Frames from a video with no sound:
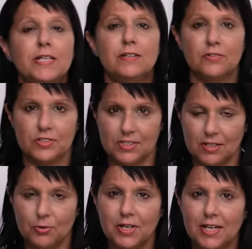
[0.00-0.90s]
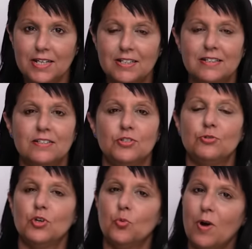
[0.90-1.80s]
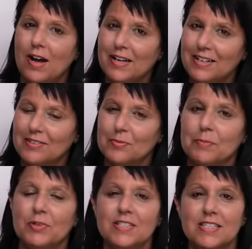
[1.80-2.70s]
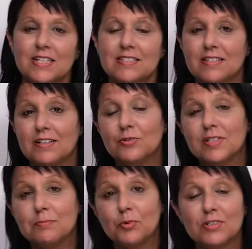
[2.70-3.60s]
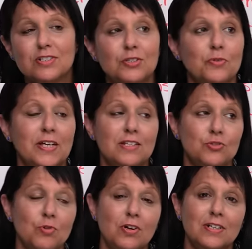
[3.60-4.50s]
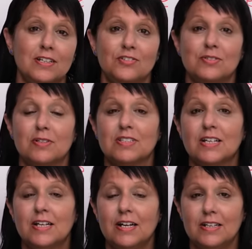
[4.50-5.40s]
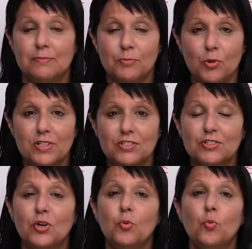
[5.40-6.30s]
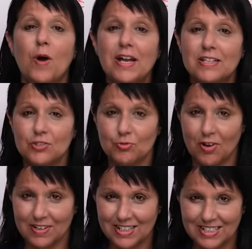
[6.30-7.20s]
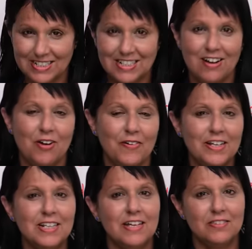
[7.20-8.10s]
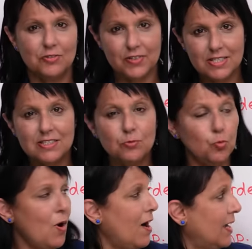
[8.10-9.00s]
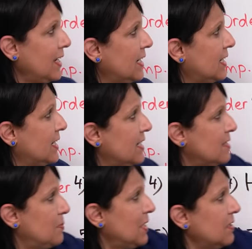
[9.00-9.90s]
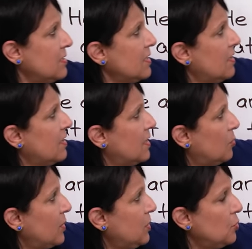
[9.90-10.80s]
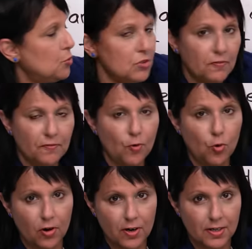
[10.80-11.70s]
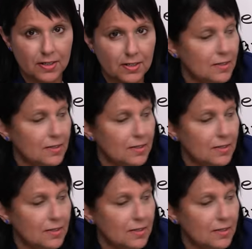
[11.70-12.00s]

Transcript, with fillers: years, okay? Do you know why? Remember I said it's not only important to know that it's wrong, you understand, important to know why it's wrong, all right? And the reason why is because we use for